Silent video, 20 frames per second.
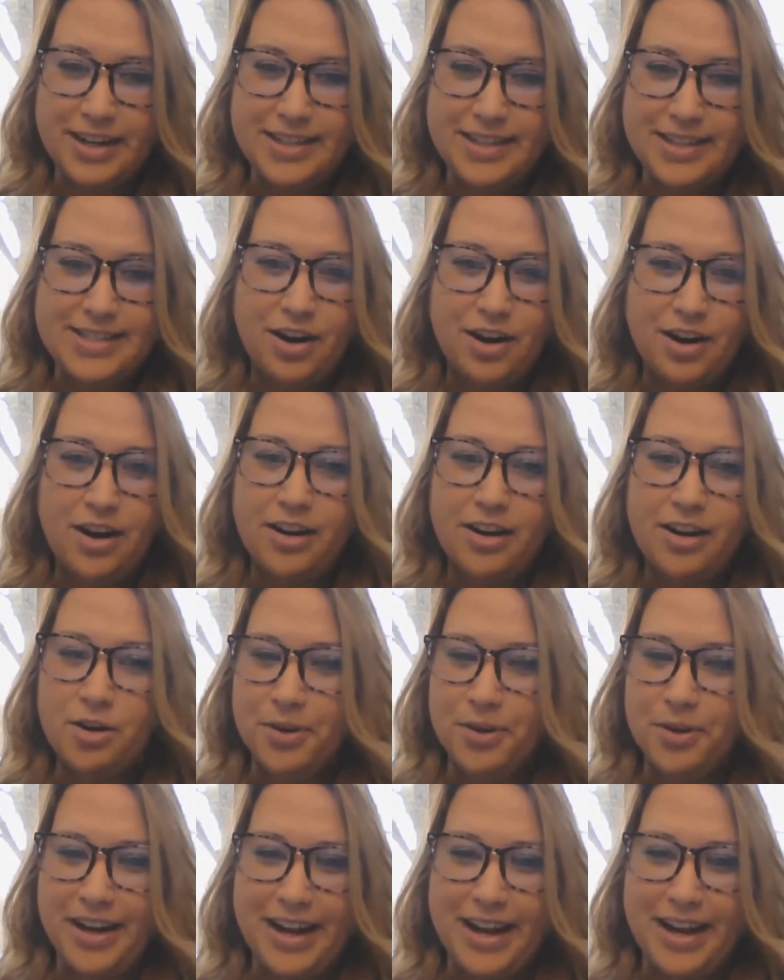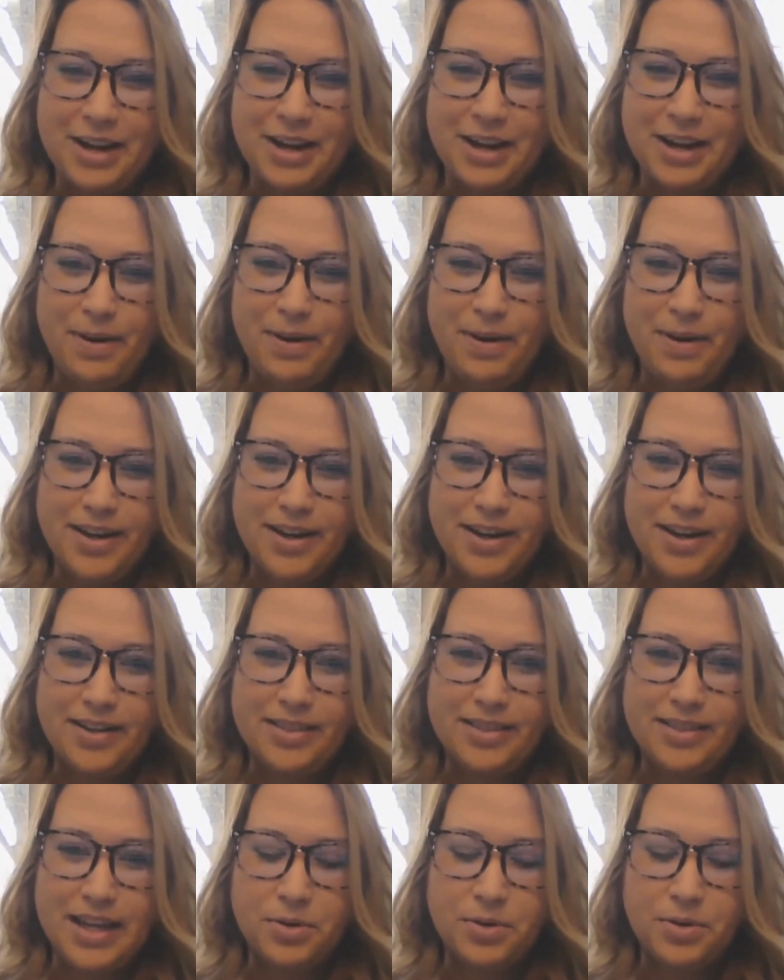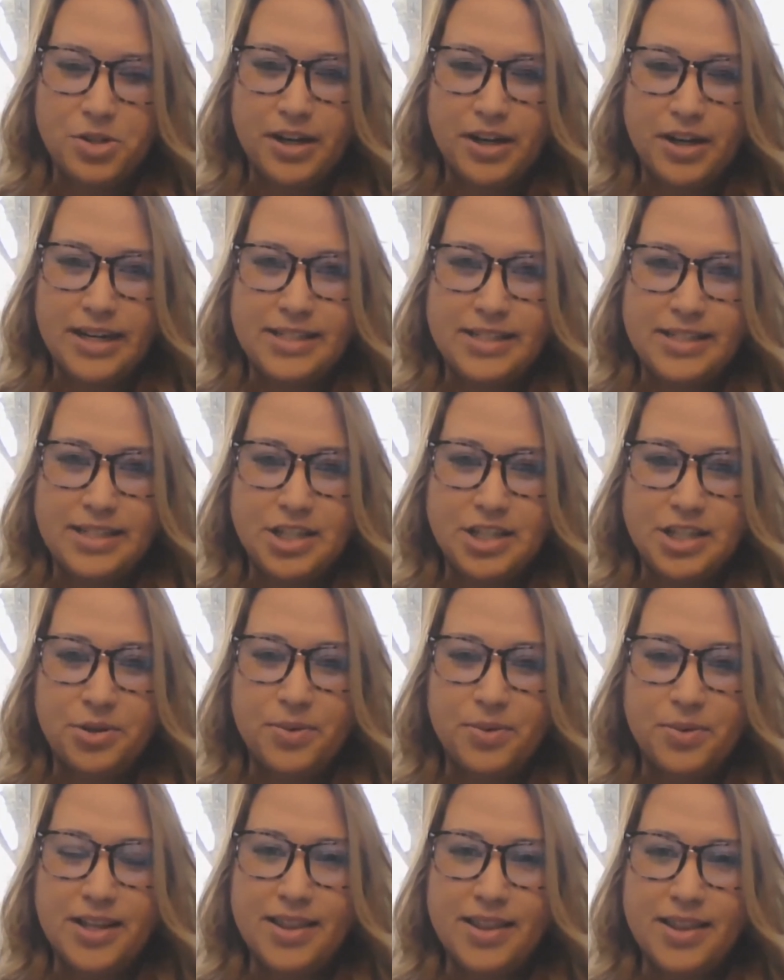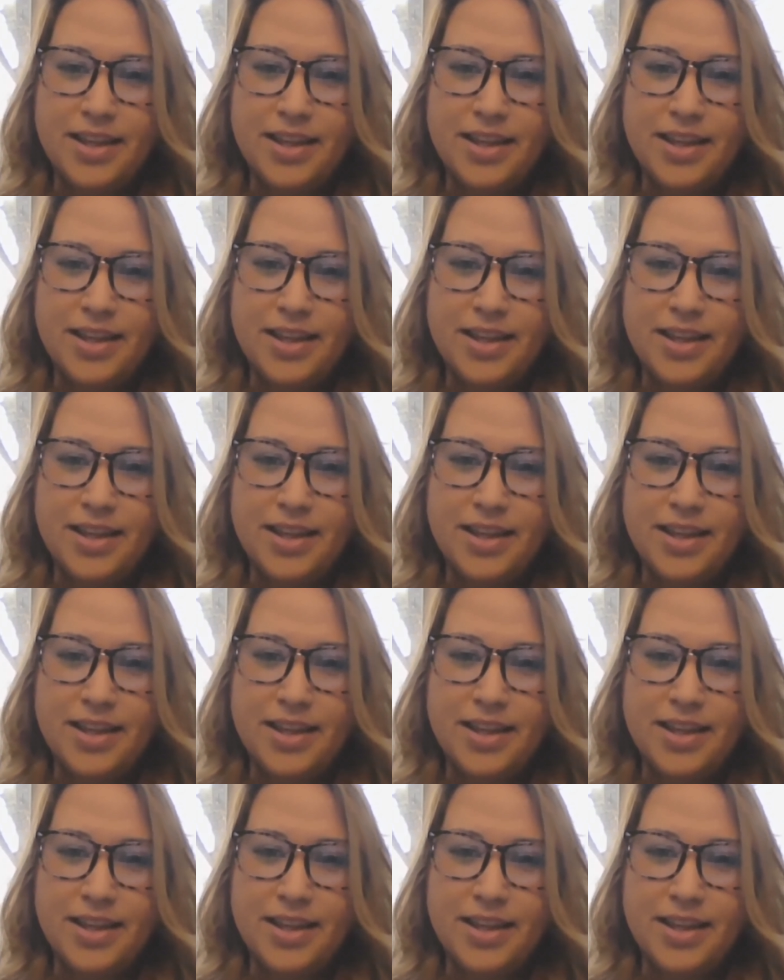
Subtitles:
It's our organic body that we're trying to deal with.